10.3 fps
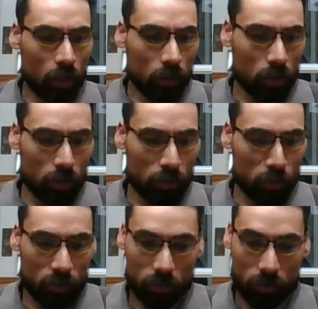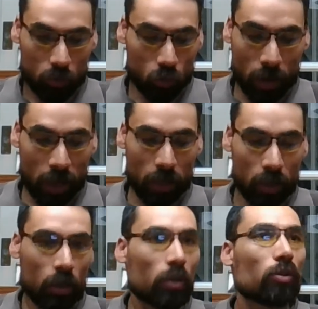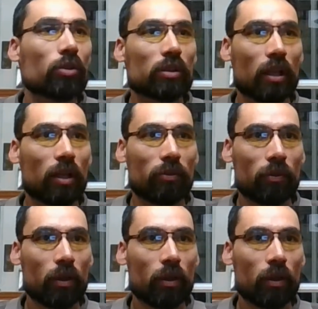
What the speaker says: to buy yourself